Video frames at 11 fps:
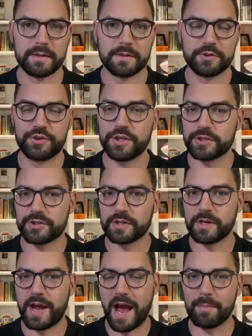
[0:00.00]
just
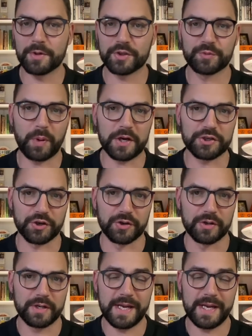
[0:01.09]
how much pressure